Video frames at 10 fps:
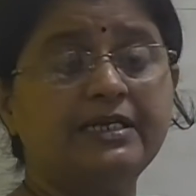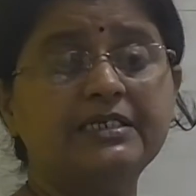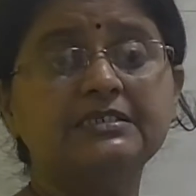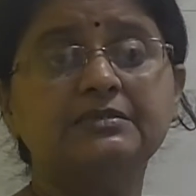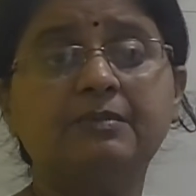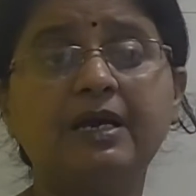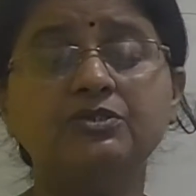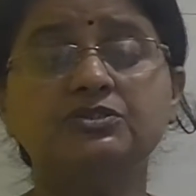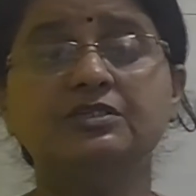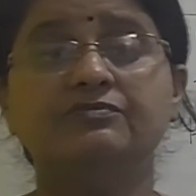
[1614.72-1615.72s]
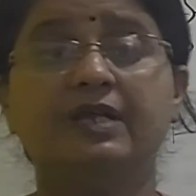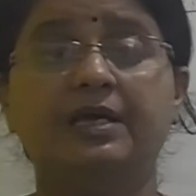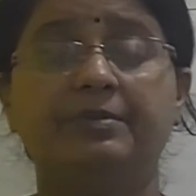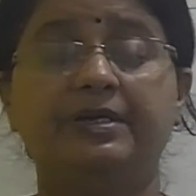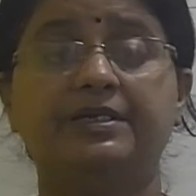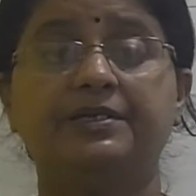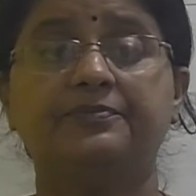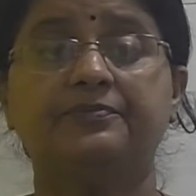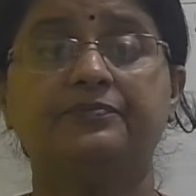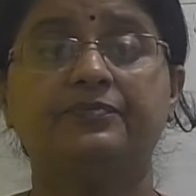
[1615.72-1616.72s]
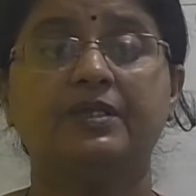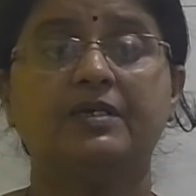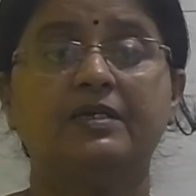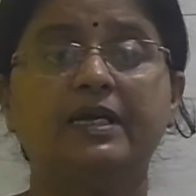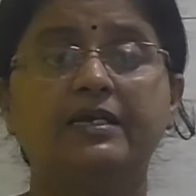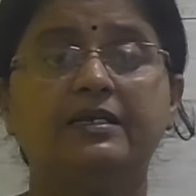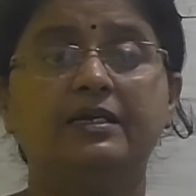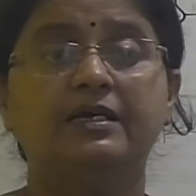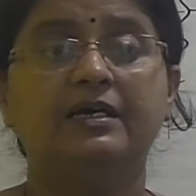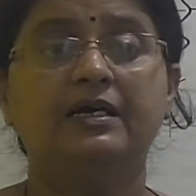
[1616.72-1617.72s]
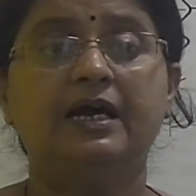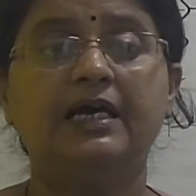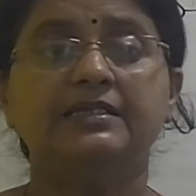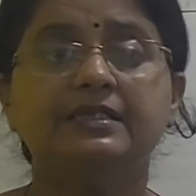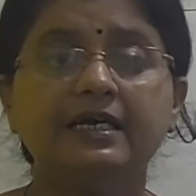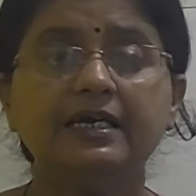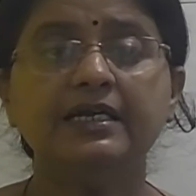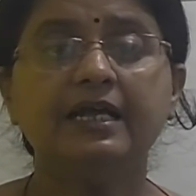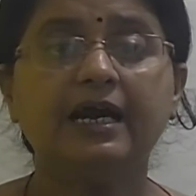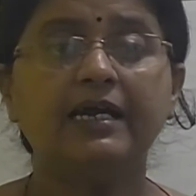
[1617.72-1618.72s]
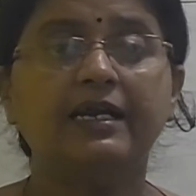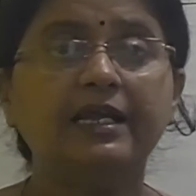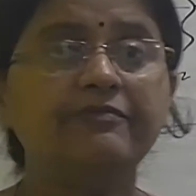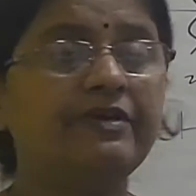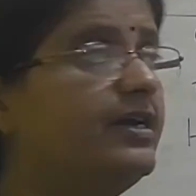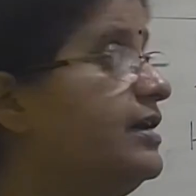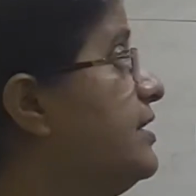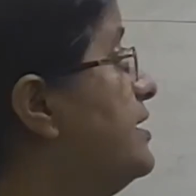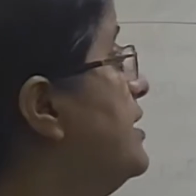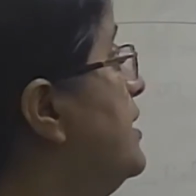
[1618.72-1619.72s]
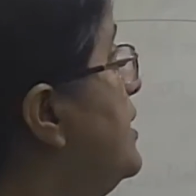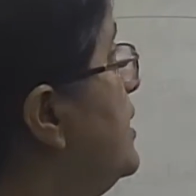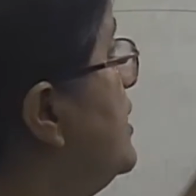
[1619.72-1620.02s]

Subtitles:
that is myosin filament, right? And they are leaving a